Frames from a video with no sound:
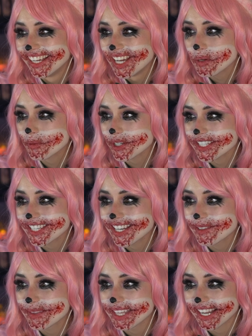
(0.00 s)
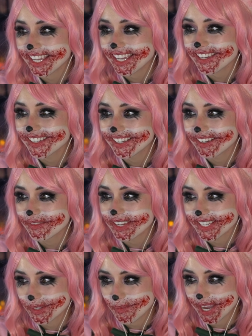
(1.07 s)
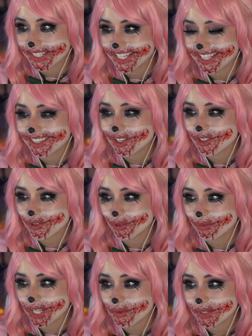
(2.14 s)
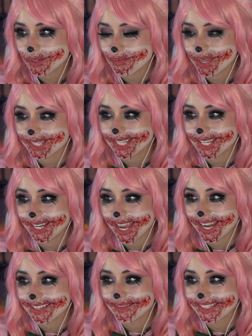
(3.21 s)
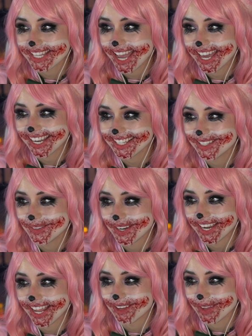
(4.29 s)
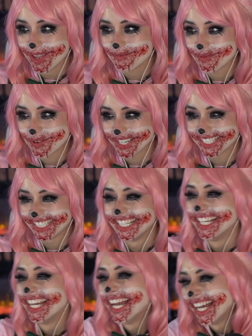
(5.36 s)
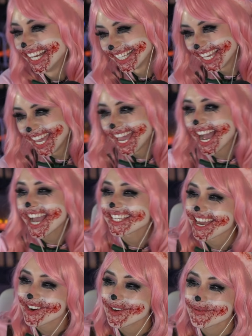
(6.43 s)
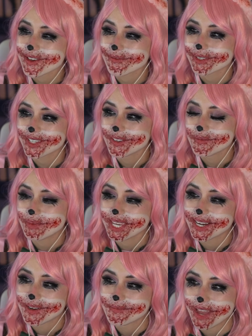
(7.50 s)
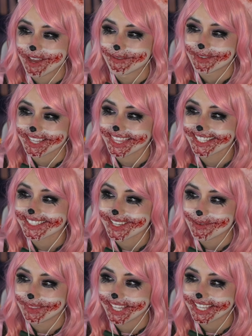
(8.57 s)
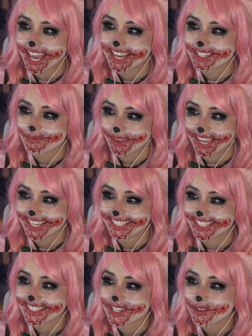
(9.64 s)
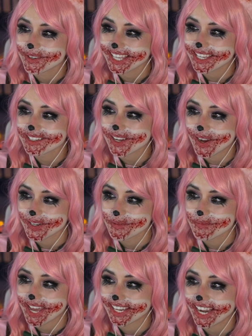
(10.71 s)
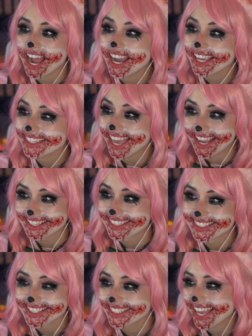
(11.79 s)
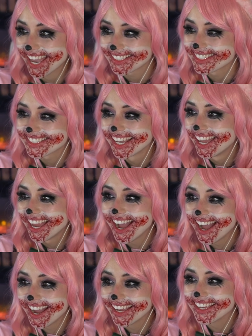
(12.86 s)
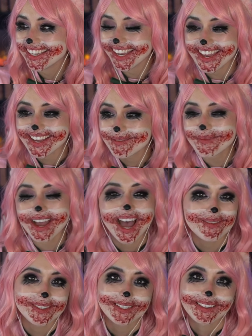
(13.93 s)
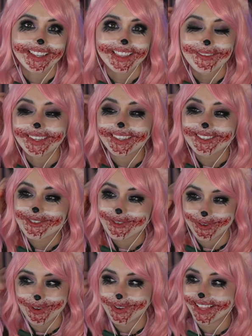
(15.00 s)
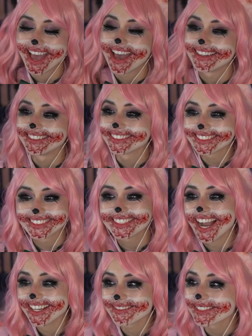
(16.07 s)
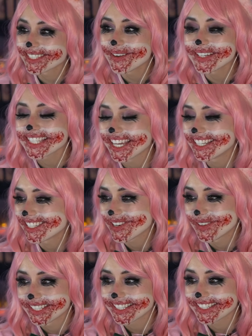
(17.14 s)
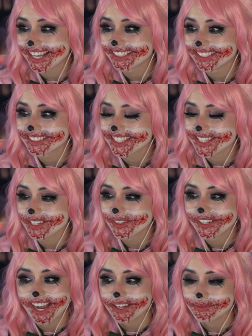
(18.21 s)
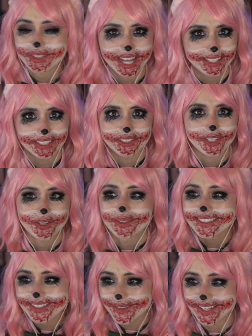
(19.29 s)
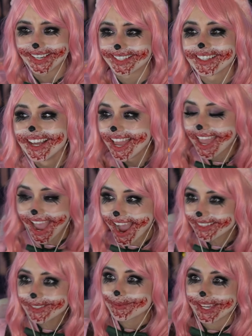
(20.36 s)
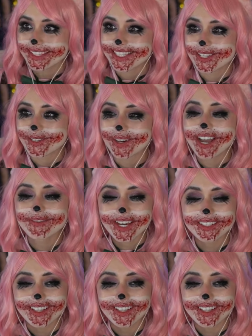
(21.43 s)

Appreciative than I could have expected. The control video was amazing and I'm sad I do not have 8 more. I cannot wait for you to beat up everything Sam Lake has made so we can talk about it. Yes, I am absolutely loving Control and I'm so excited to go on to Silent Hill 2. Silent Hill 2, hold on. Alan Wake 2, I've got